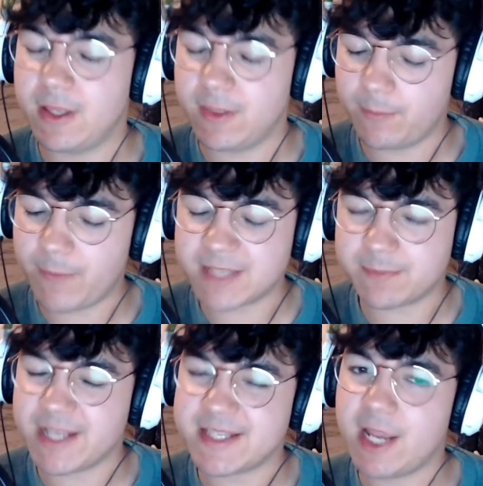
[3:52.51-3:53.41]
the best
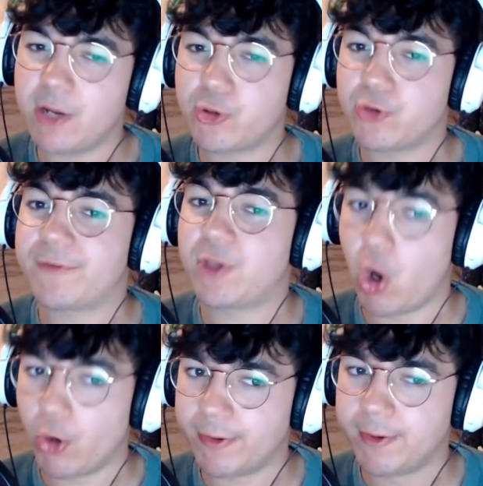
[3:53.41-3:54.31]
place Halo could have
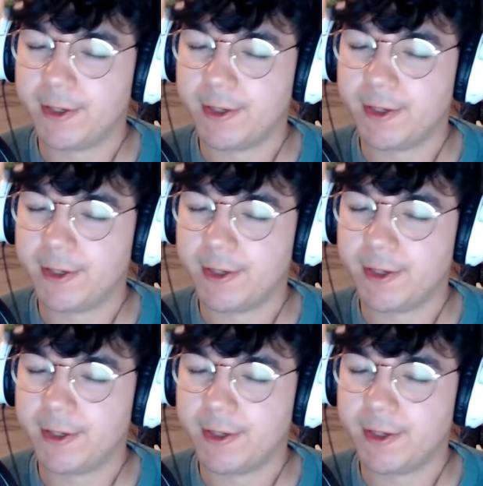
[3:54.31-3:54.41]
gone